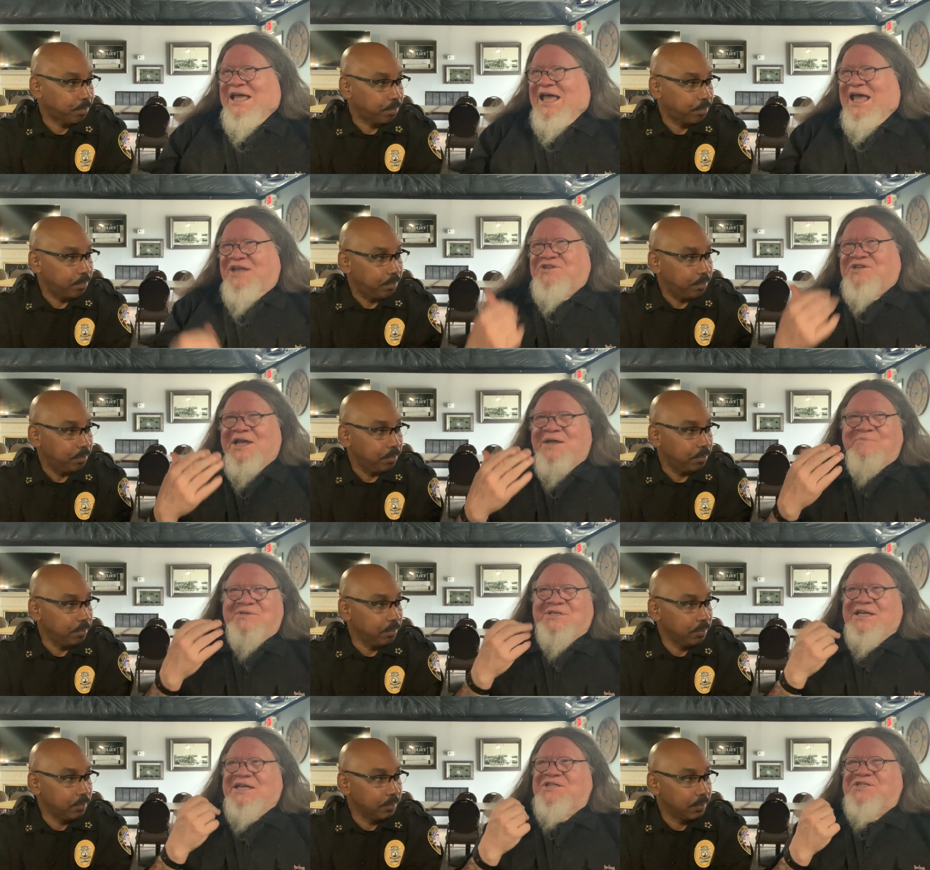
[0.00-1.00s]
Speaker 1: And
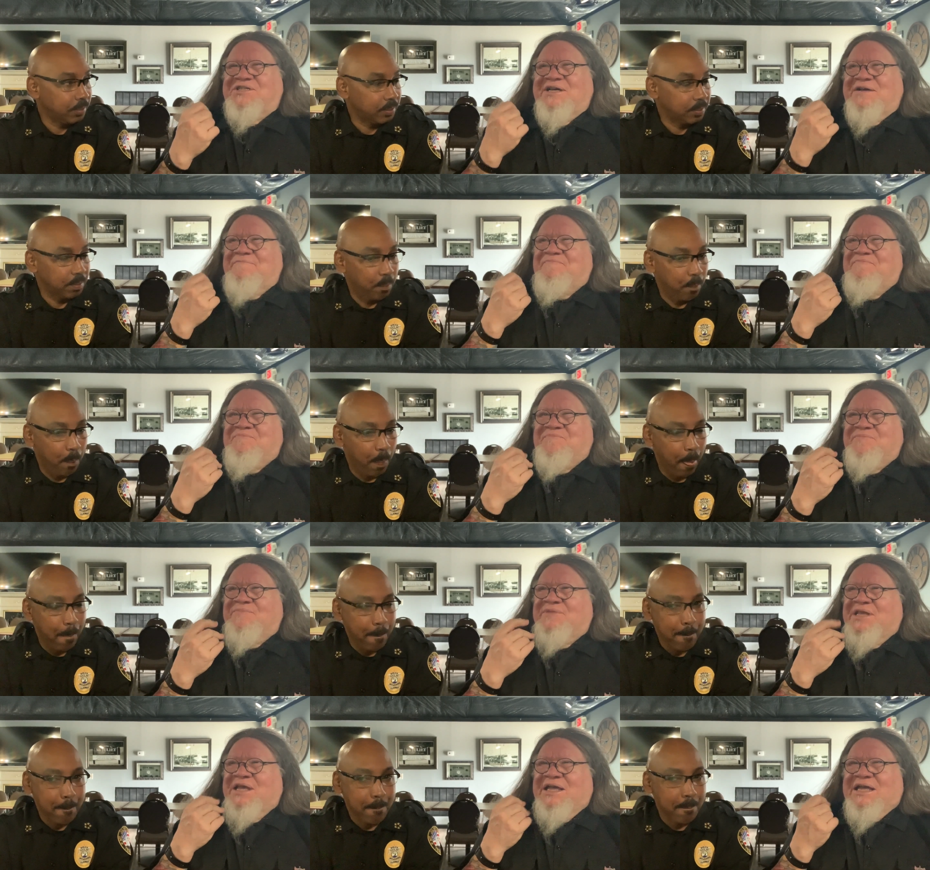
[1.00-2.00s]
James, it's um,
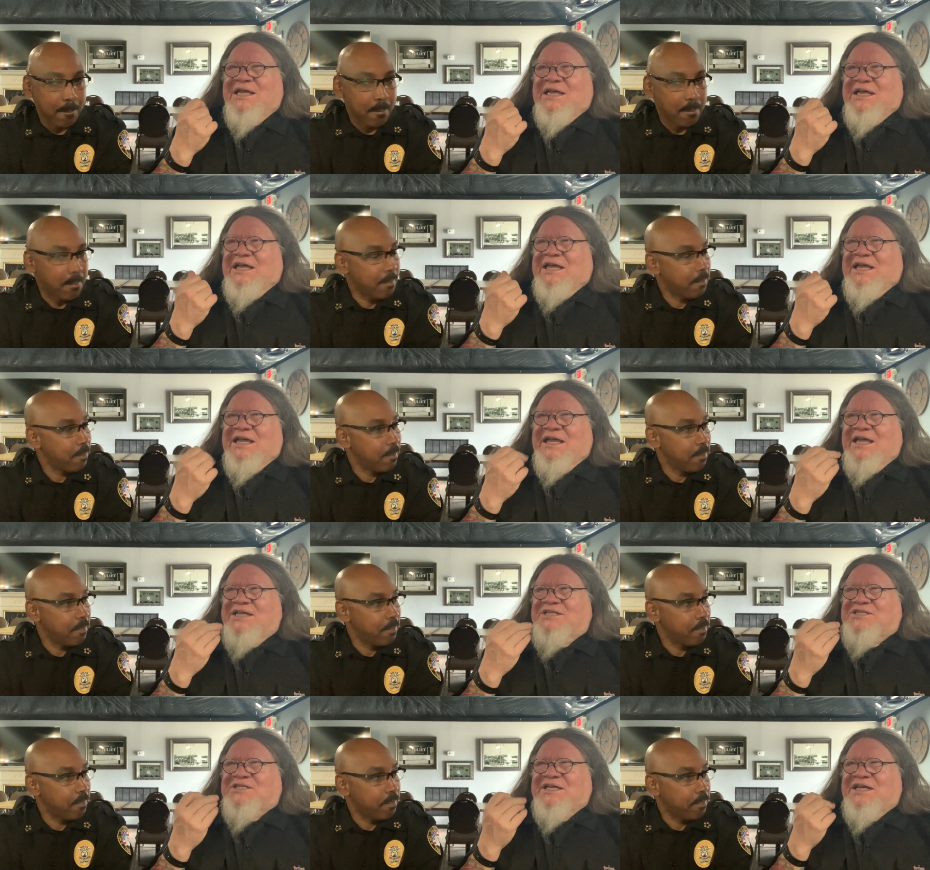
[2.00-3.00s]

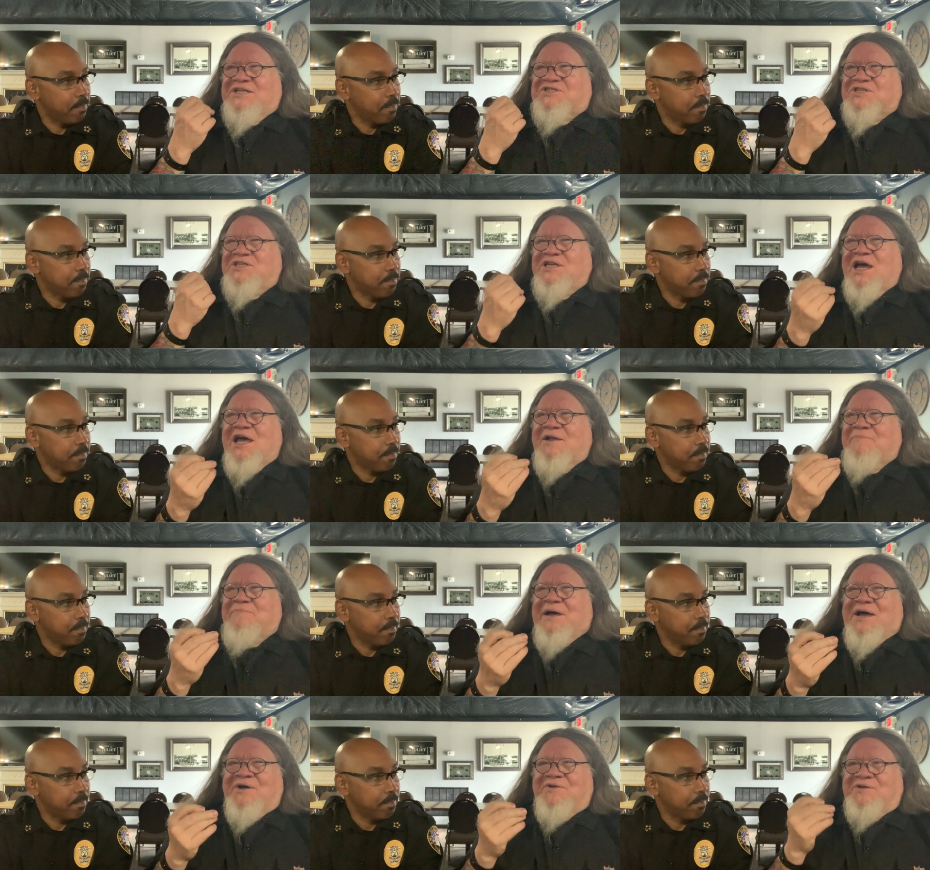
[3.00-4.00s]
it's it's not
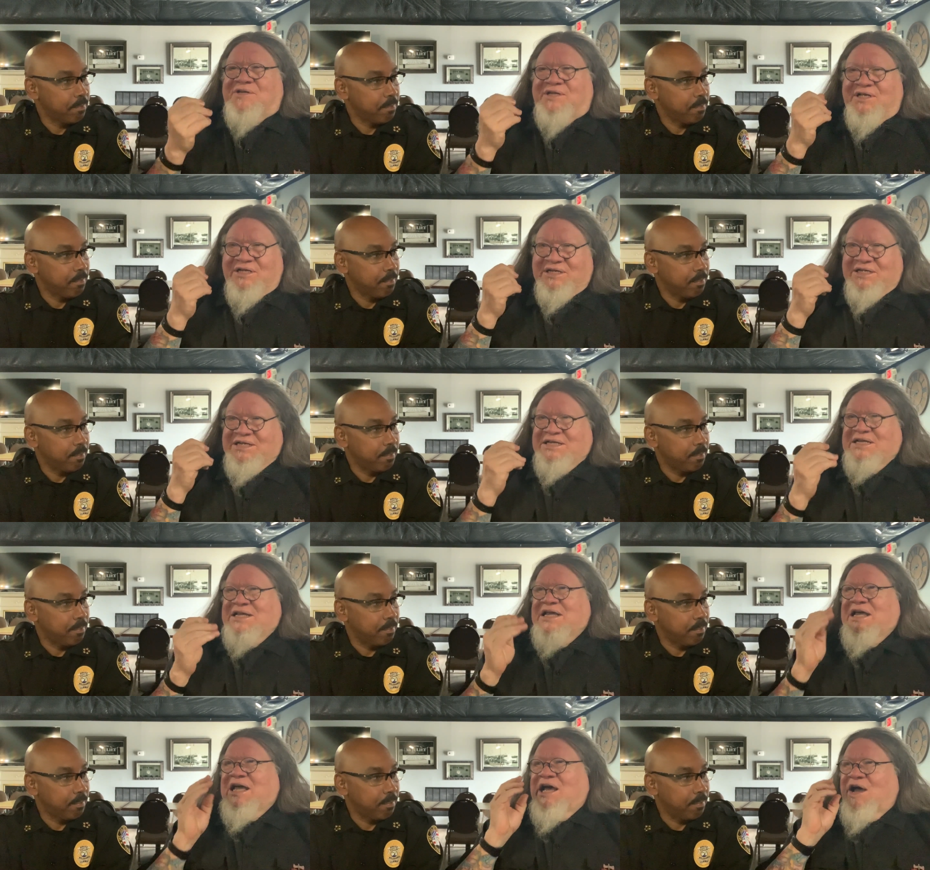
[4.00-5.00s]
about
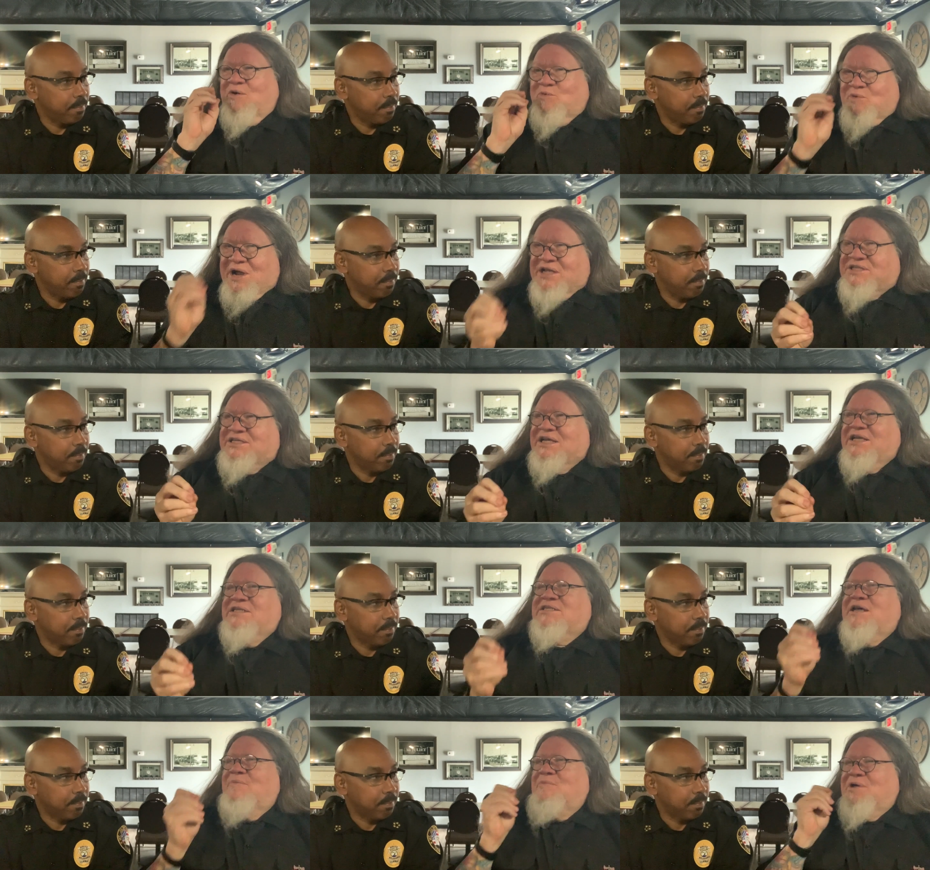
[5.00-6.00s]
arresting
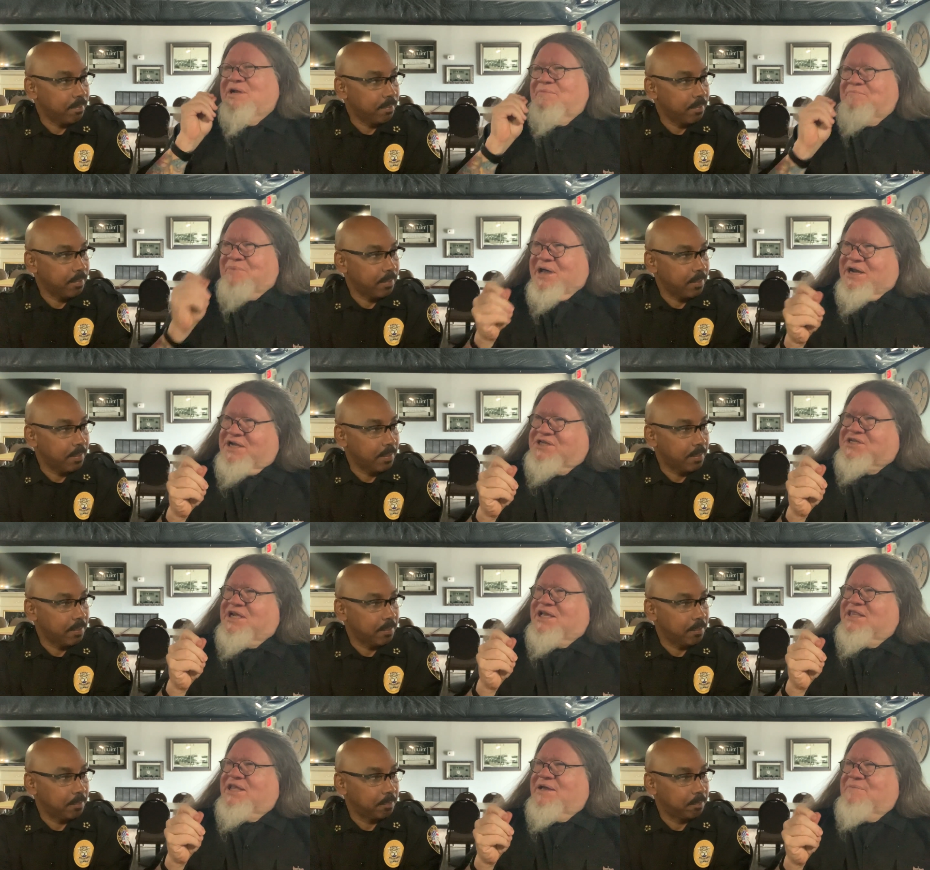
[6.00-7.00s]
someone and
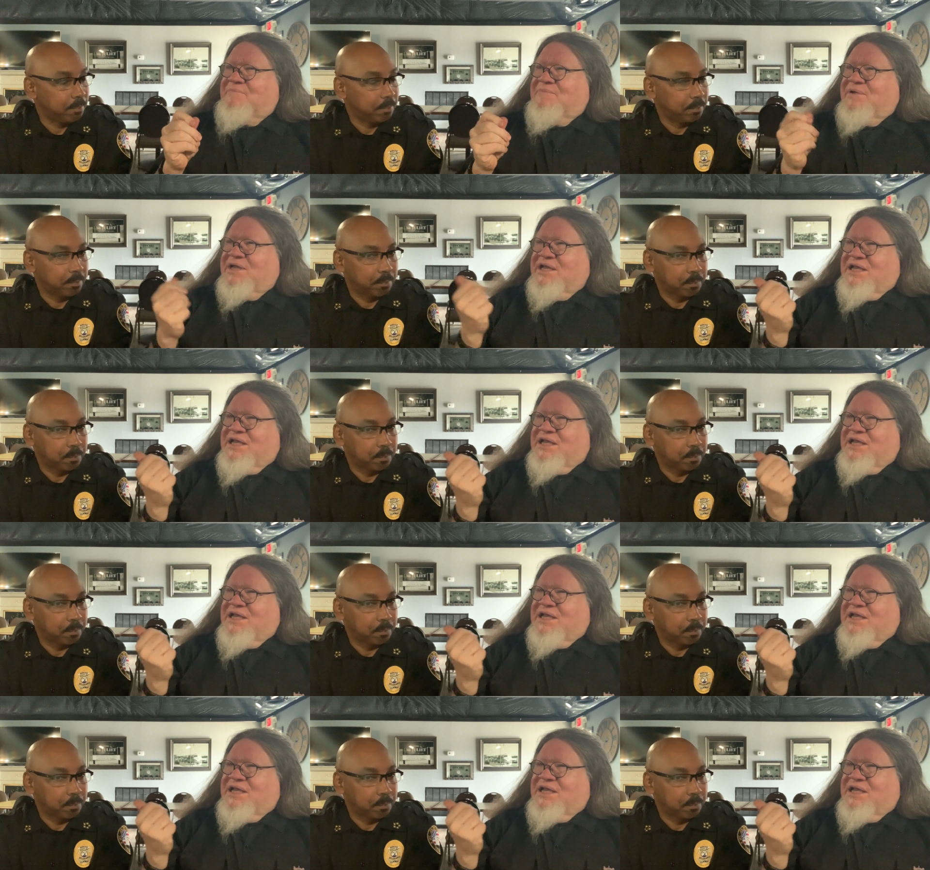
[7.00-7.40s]
punishing them.